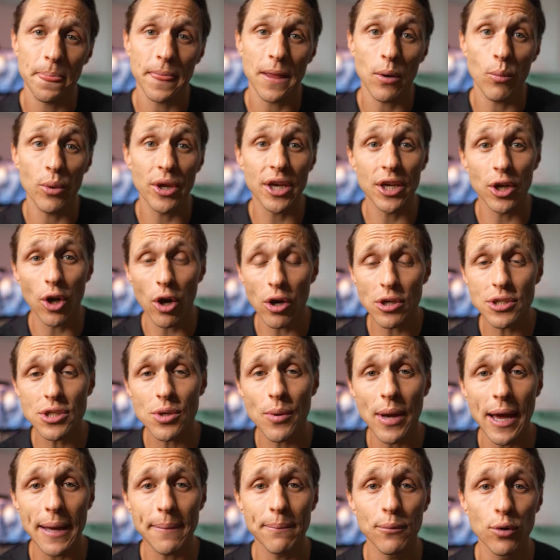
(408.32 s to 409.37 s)
We can also
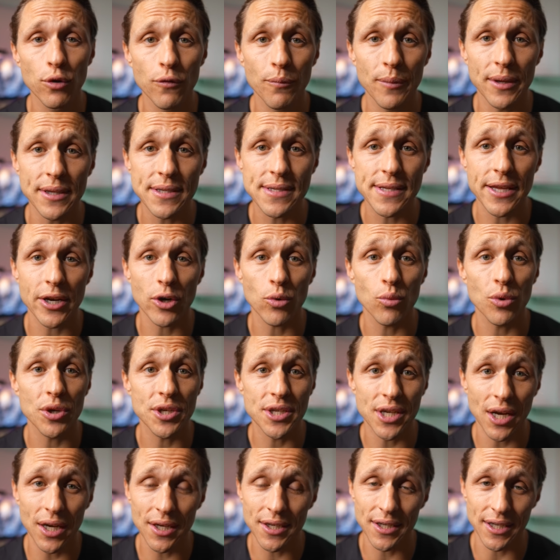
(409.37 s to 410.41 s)
add movements that are
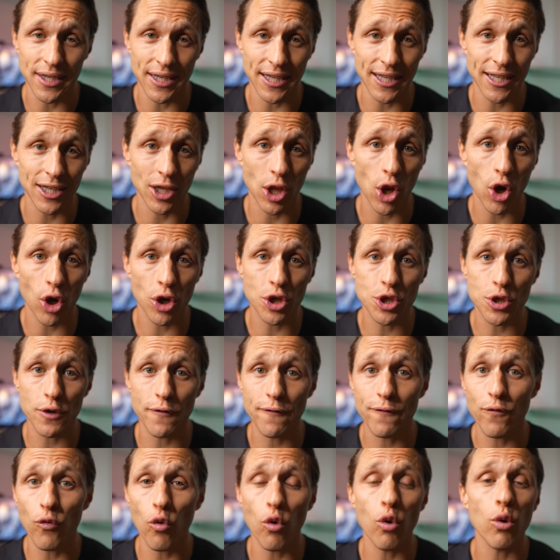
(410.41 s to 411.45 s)
redundant in larger
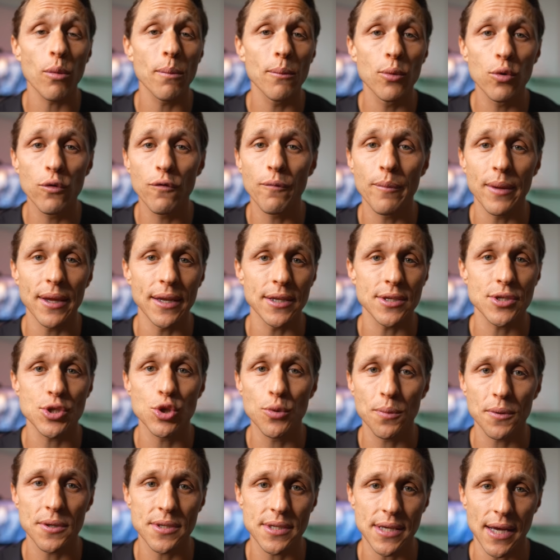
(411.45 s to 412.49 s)
4-movement
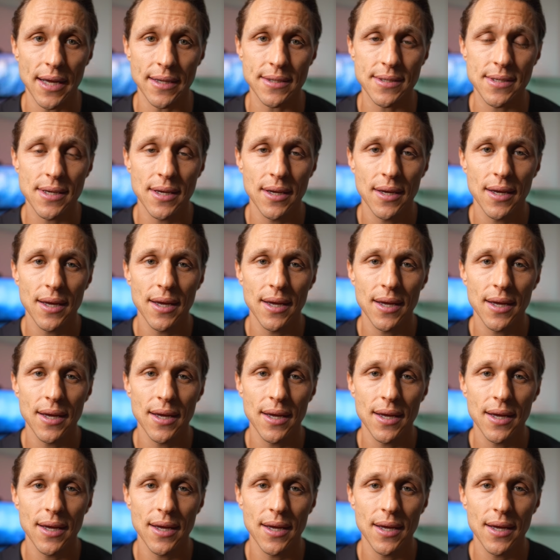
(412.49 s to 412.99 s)
supersets